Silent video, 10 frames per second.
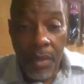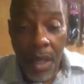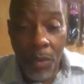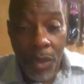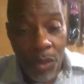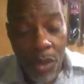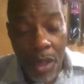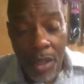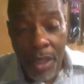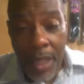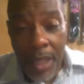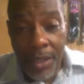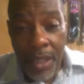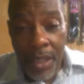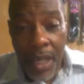And with
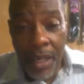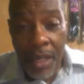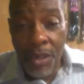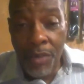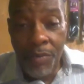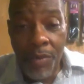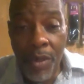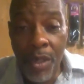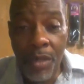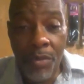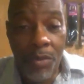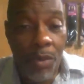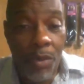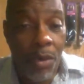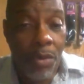$200,000, your feet won't touch the
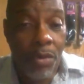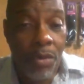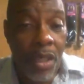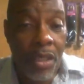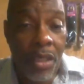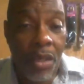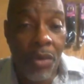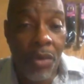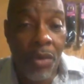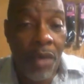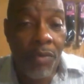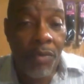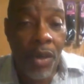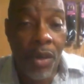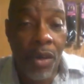ground for a long time. If you invest your
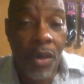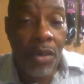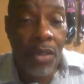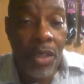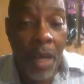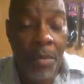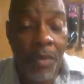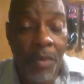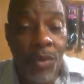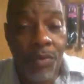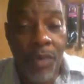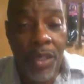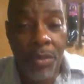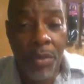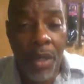money right in a
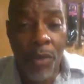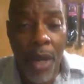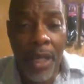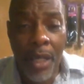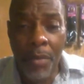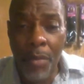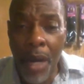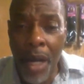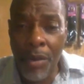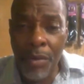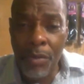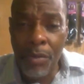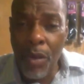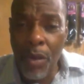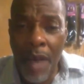modern African society where they're
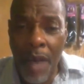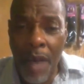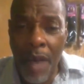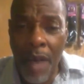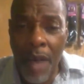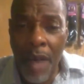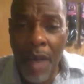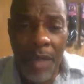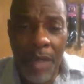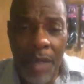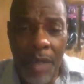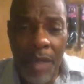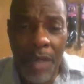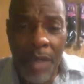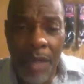saying the
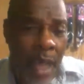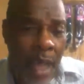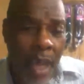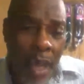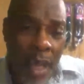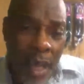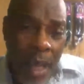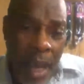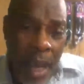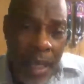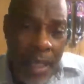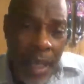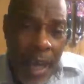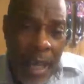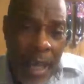economies in Africa,
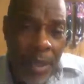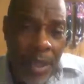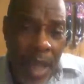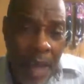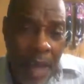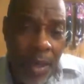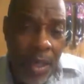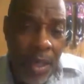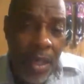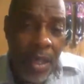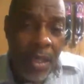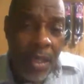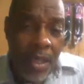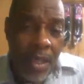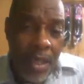the economists have
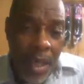said the